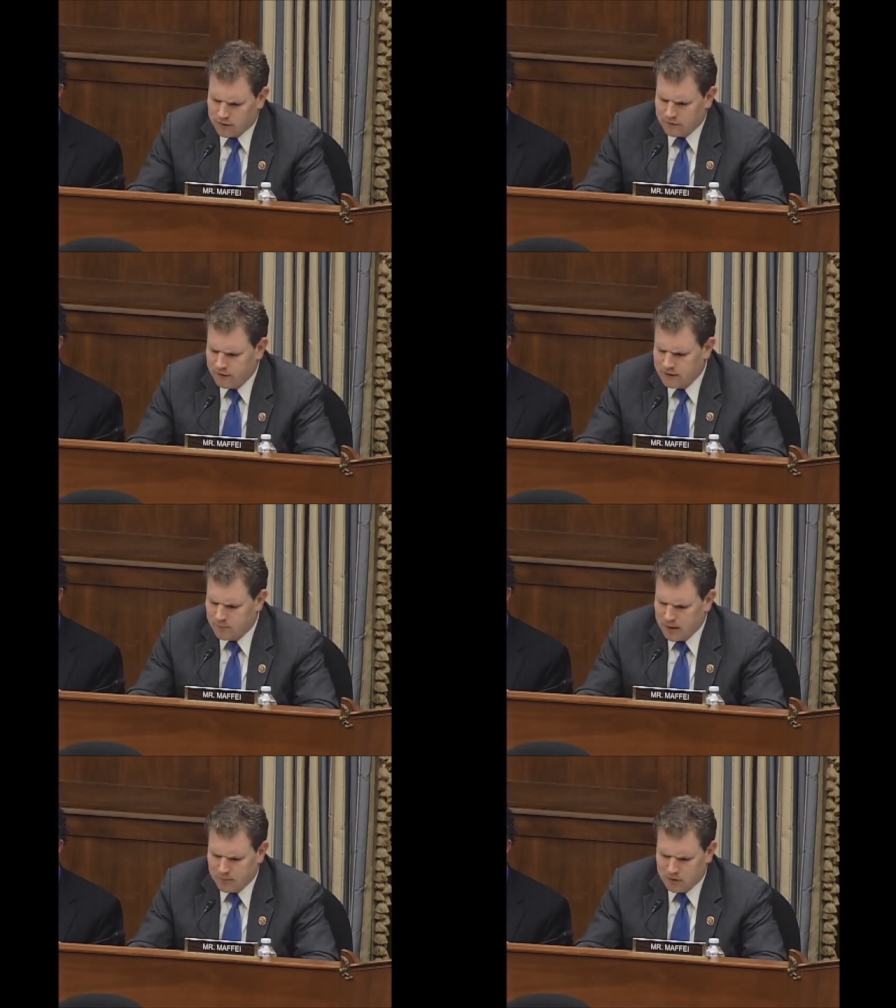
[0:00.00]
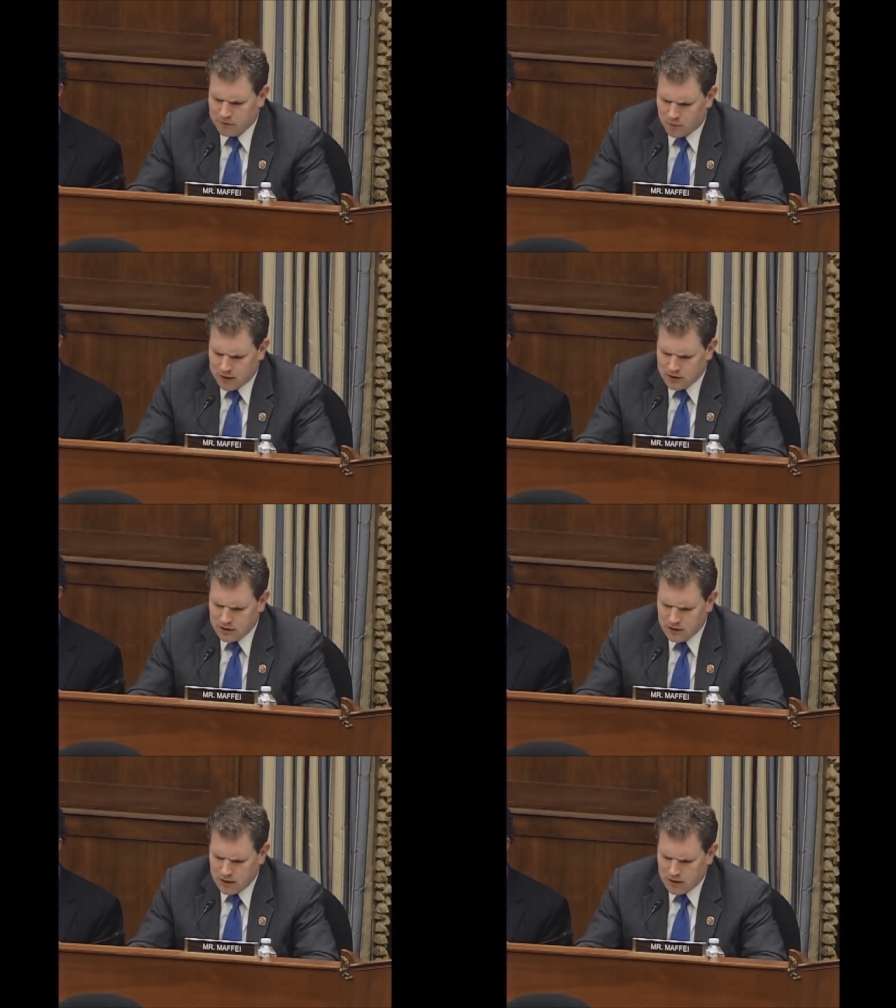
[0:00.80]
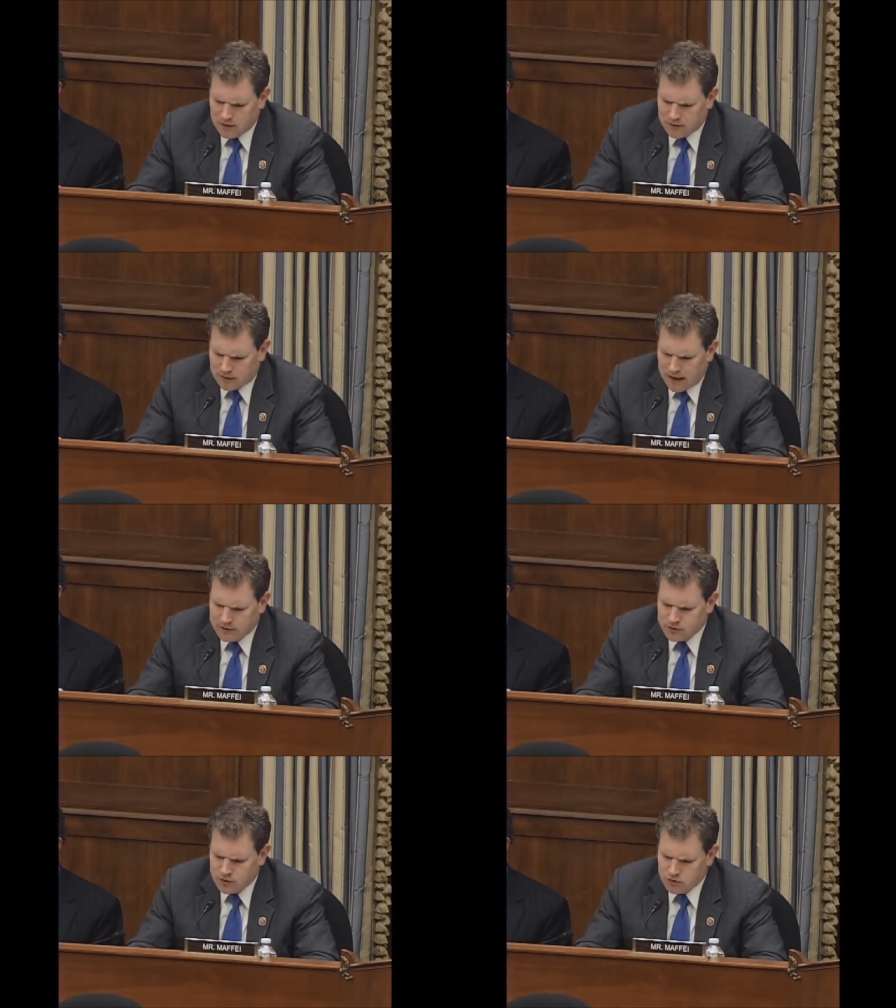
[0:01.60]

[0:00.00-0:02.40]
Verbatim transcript: They feed the people of the region, the last